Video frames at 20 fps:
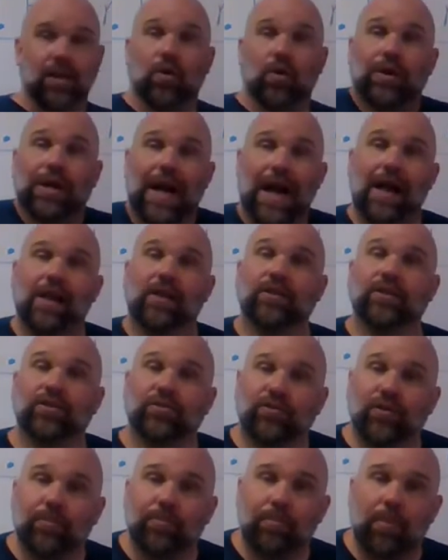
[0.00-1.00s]
know, college
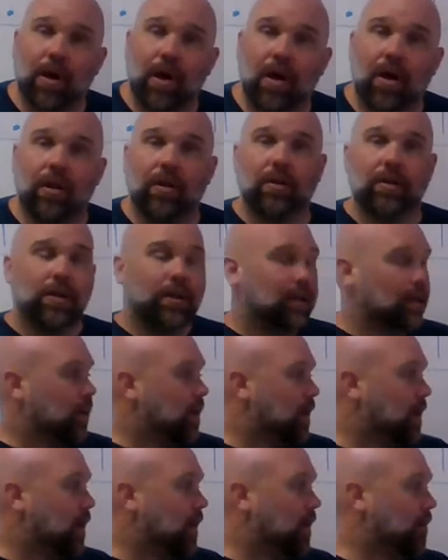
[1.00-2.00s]
football
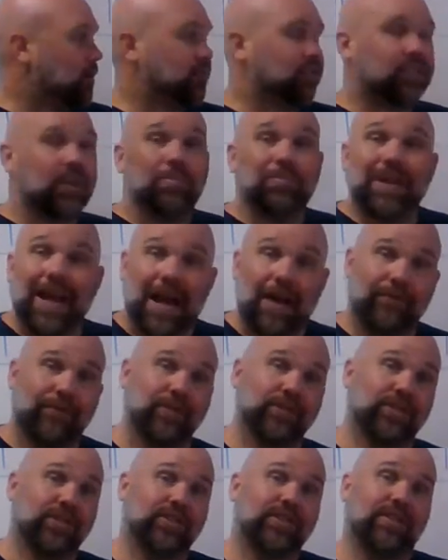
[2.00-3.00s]
uh, some
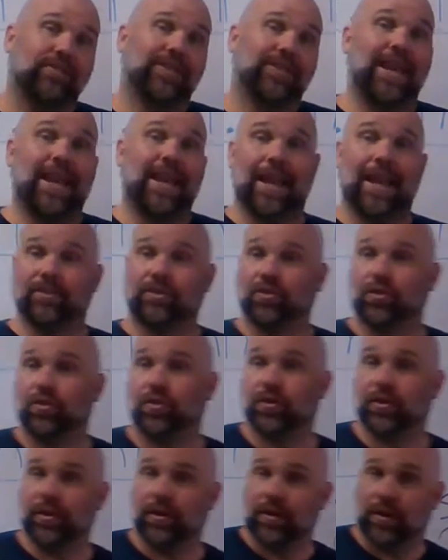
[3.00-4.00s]
conferences have
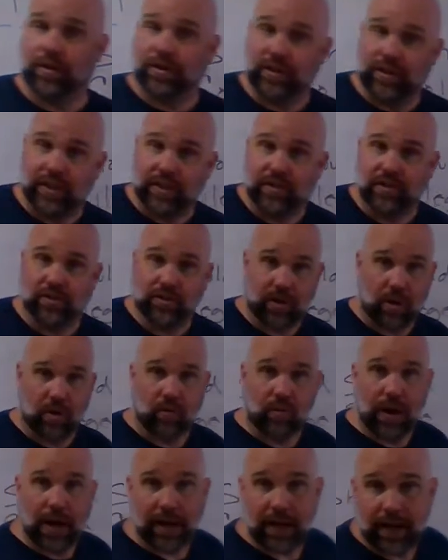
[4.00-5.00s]
canceled their seasons
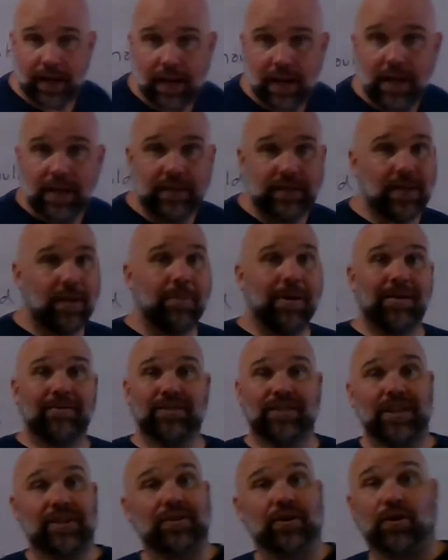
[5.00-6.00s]
already. Some
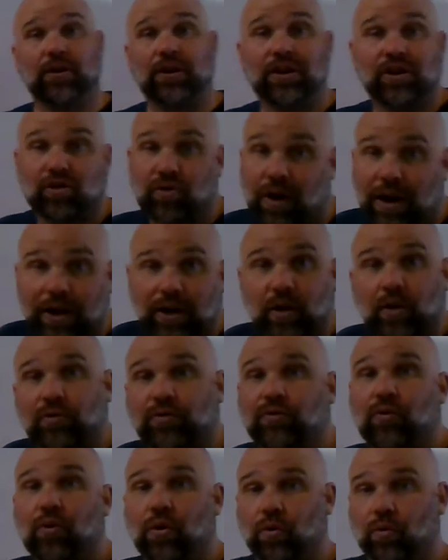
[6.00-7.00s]
have said they're going to try and go
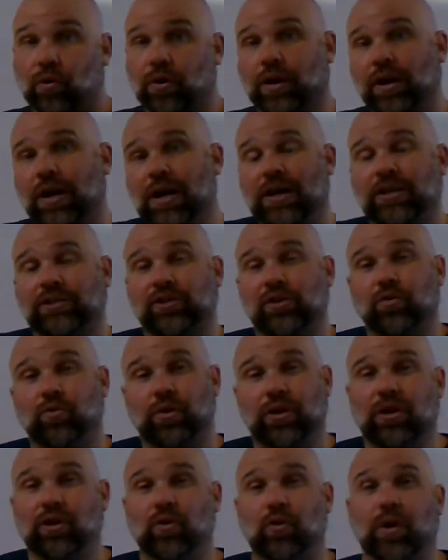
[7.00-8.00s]
forward. So the
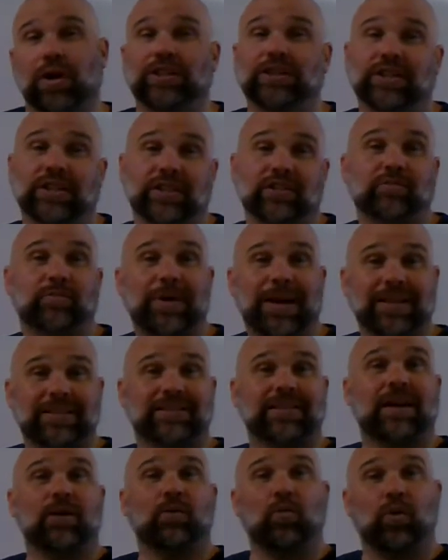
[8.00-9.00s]
real question is
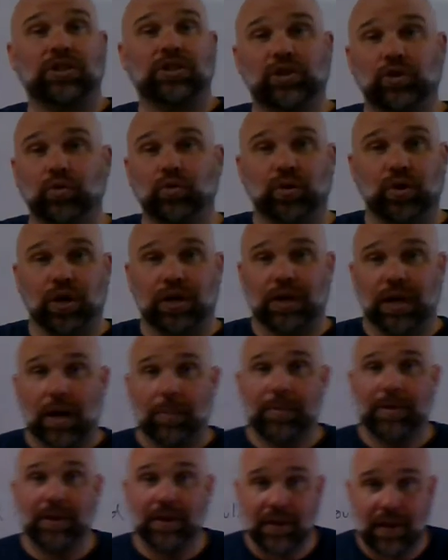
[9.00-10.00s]
based on what you look
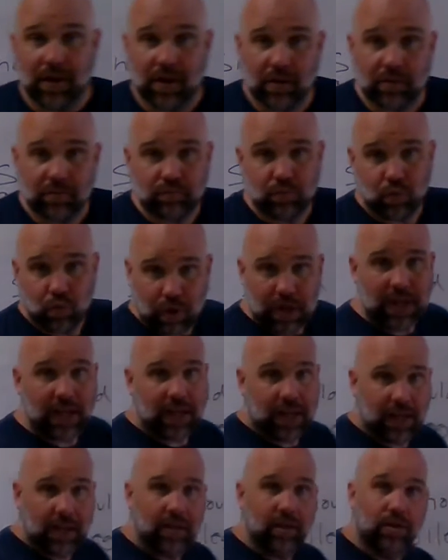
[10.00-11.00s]
up and are
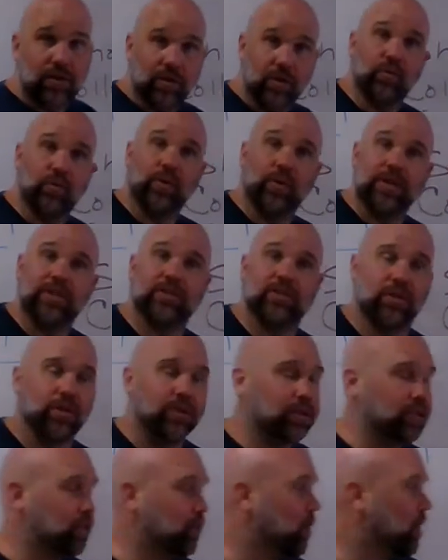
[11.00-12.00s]
reading and your
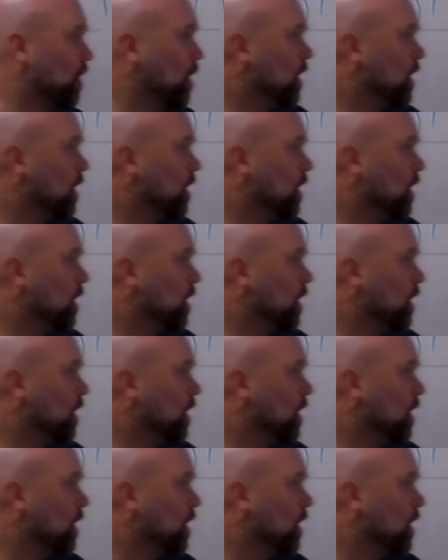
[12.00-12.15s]
research,